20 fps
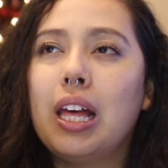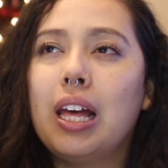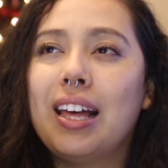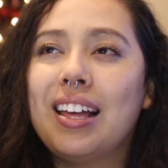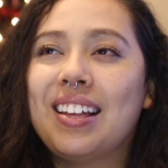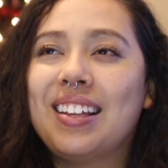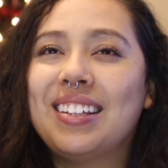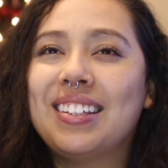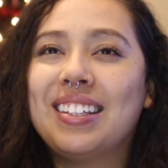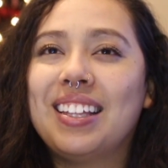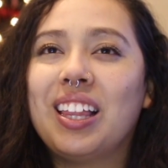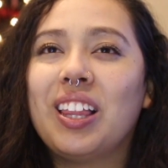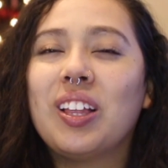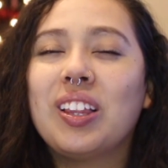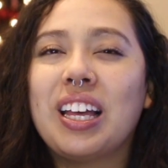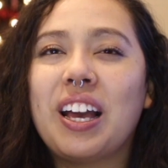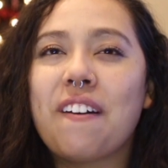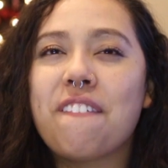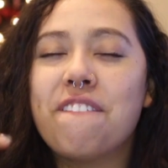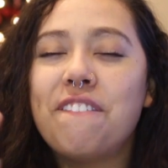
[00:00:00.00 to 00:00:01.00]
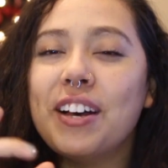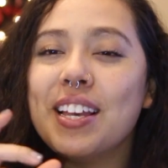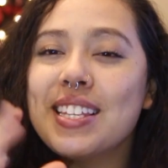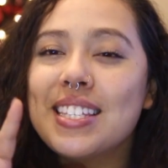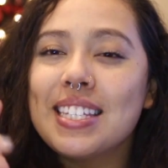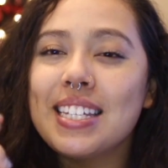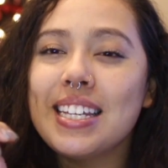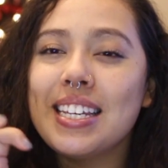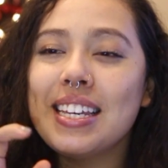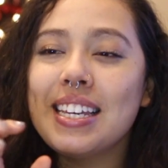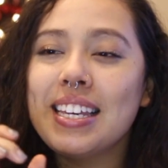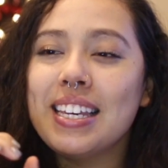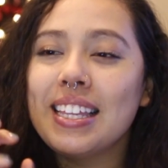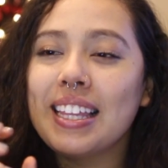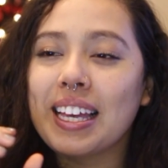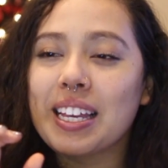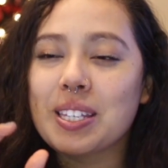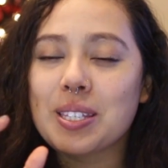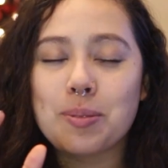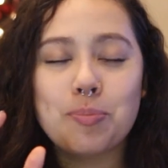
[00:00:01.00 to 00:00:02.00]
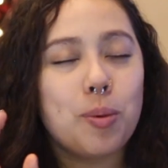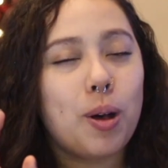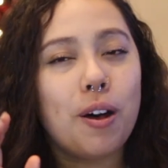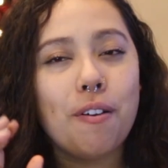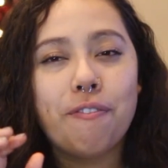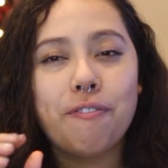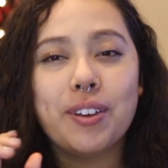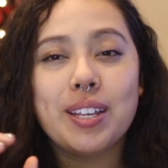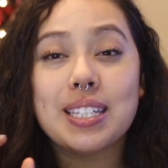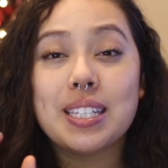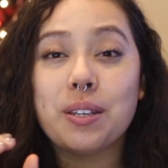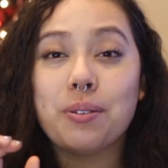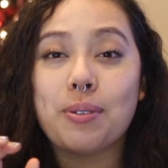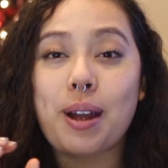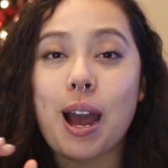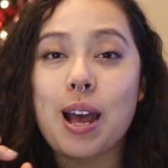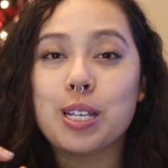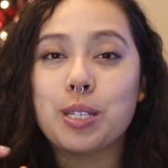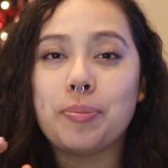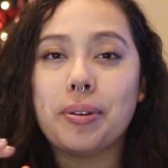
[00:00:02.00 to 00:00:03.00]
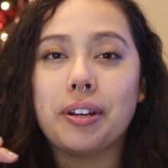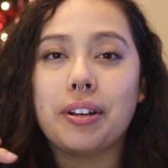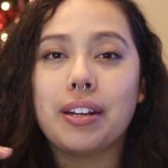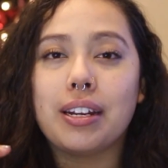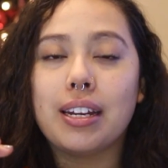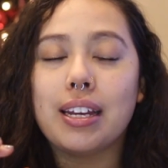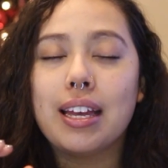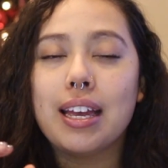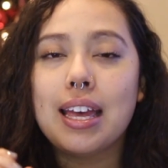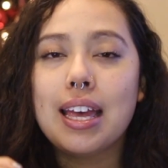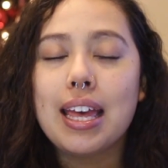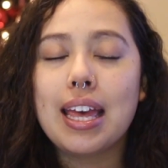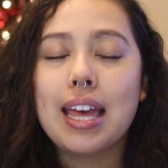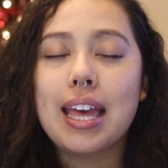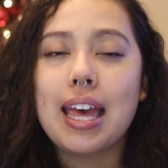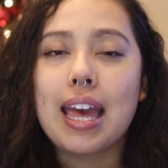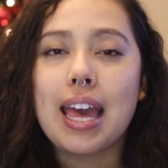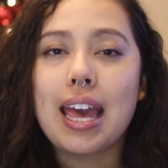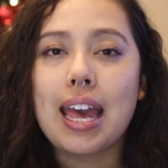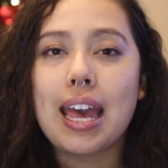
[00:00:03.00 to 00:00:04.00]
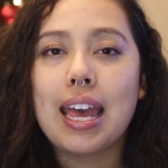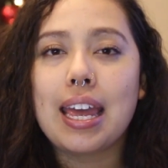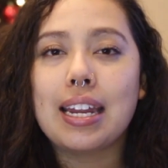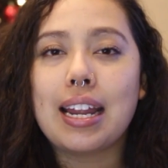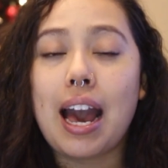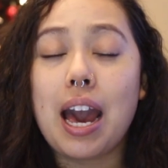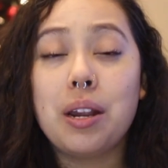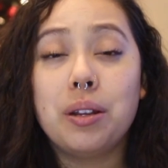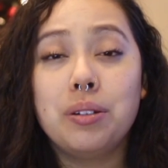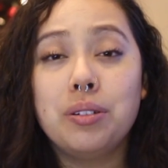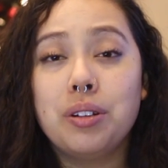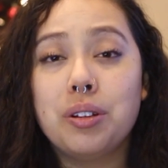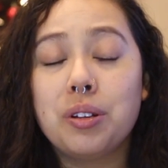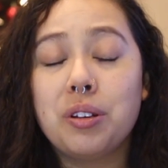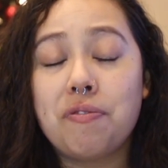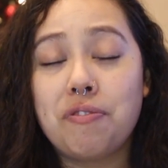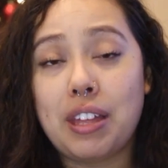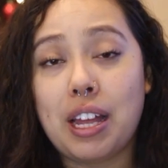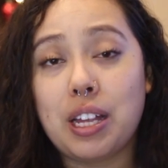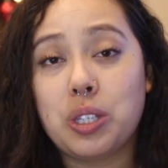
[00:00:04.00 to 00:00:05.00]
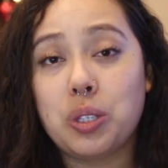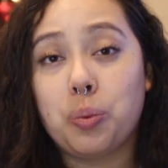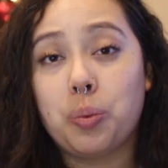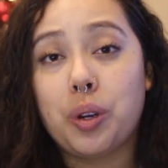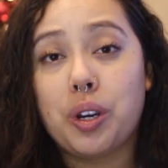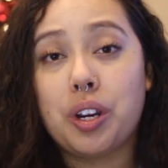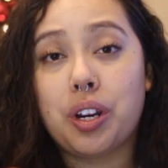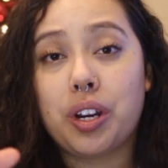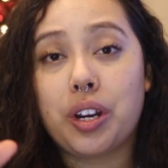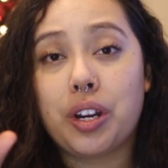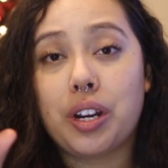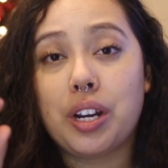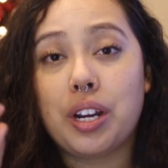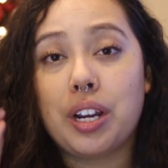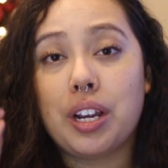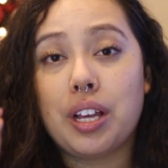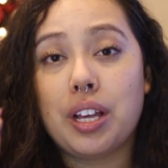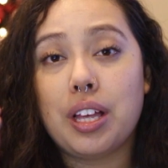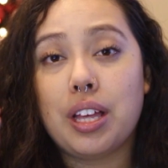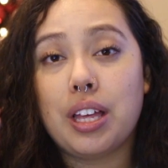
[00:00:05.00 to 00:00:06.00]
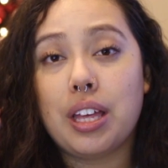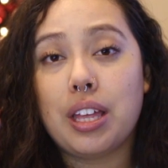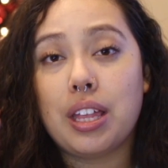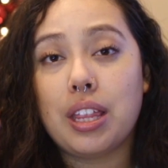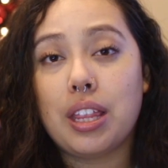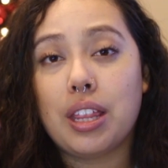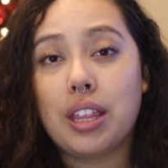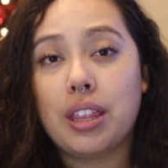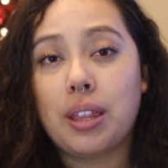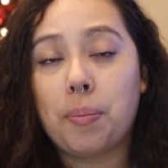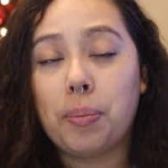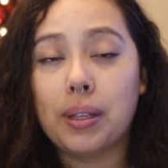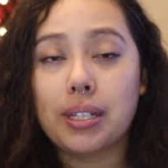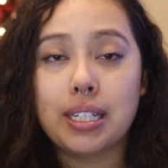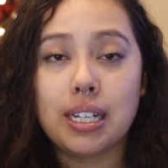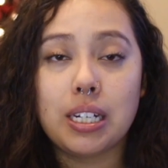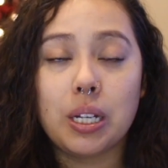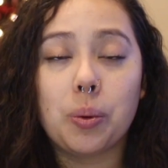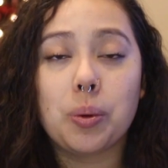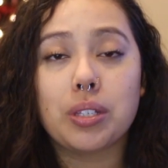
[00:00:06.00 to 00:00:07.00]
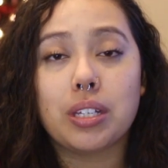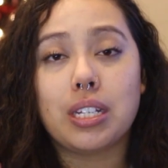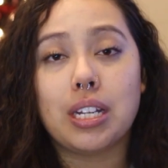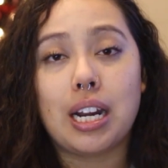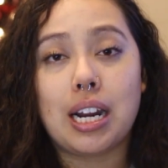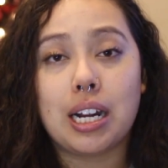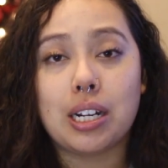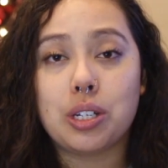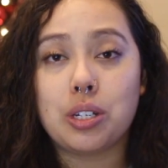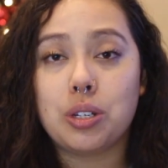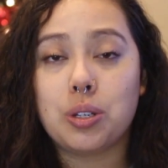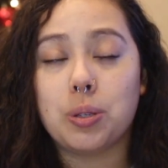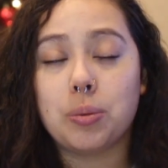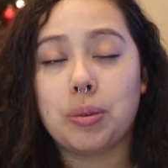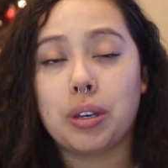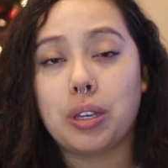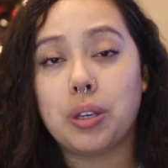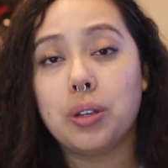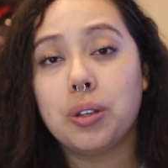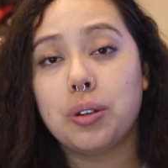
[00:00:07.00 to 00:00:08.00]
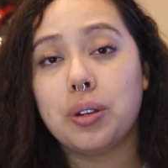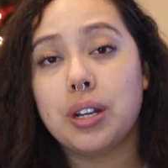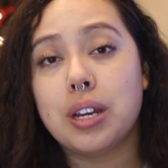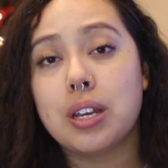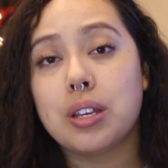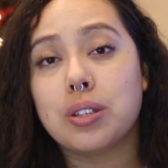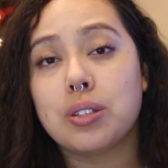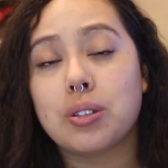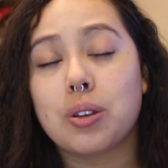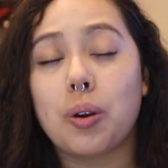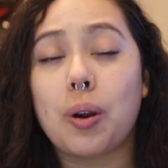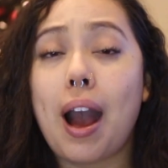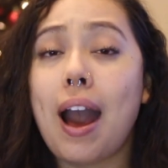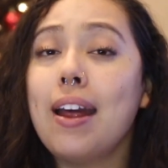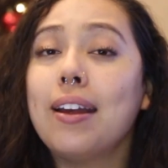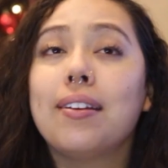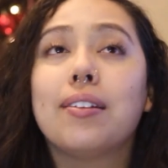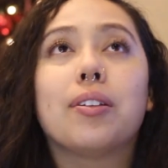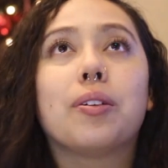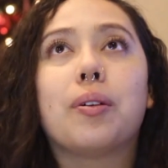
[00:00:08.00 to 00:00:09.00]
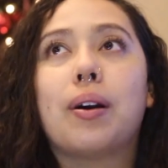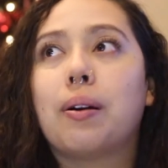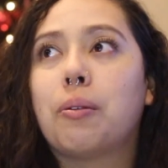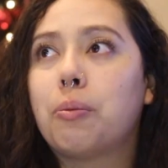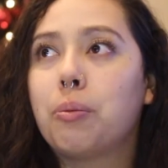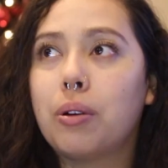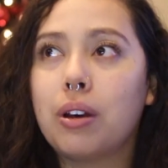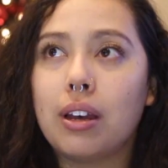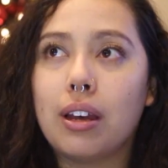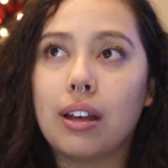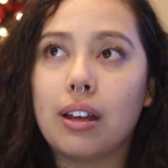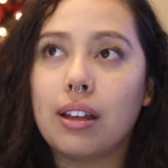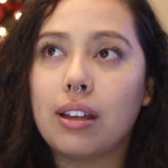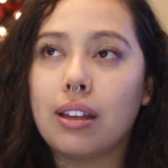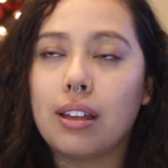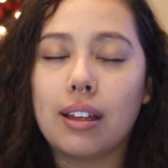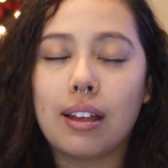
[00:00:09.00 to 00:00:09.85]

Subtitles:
it looked like a fuzzy, like small fuzzy raspberry. And I don't know if that's where the placenta was attached to my uterus, or I didn't know what